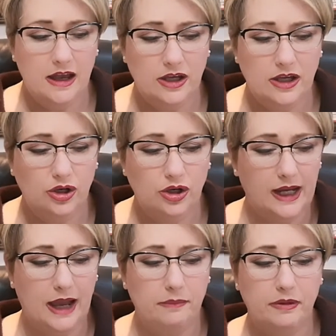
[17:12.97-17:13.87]
you know, a
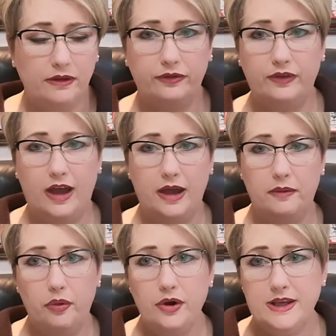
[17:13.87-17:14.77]
couple of
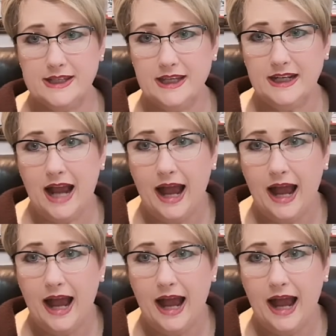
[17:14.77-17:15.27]
points that